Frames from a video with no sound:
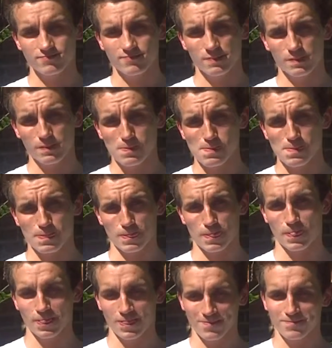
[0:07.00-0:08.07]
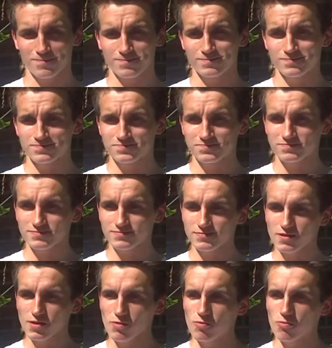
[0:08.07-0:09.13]
Why do you like house sitting?
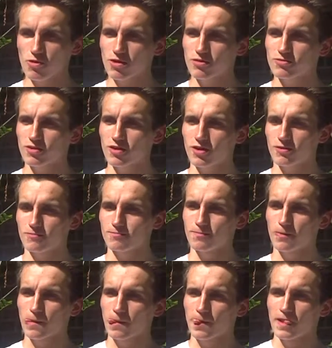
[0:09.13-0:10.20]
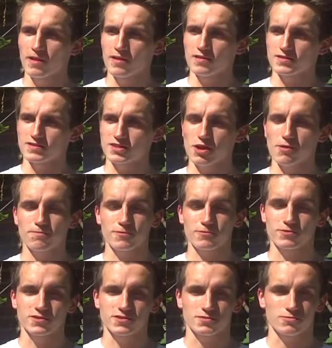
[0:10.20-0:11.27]
Well, um, there's a couple
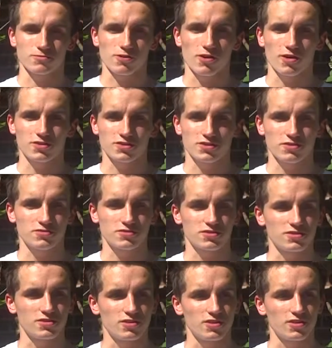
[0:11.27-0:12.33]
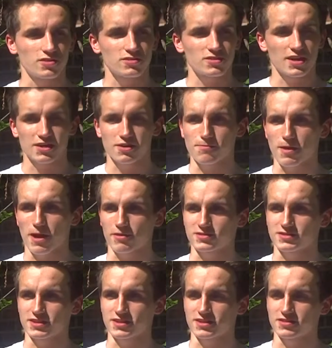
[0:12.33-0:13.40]
of reasons why I chose to take up
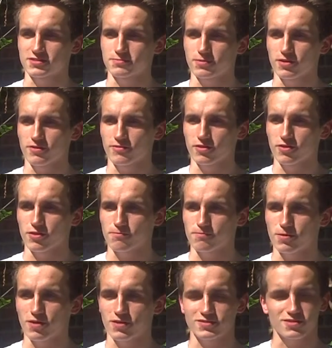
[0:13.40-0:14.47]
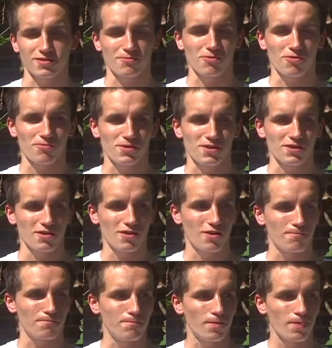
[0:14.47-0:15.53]
house sitting as a bit of a part-time hobby.
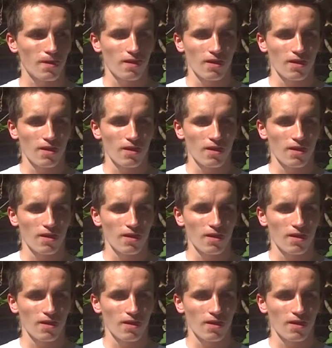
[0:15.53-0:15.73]
Um,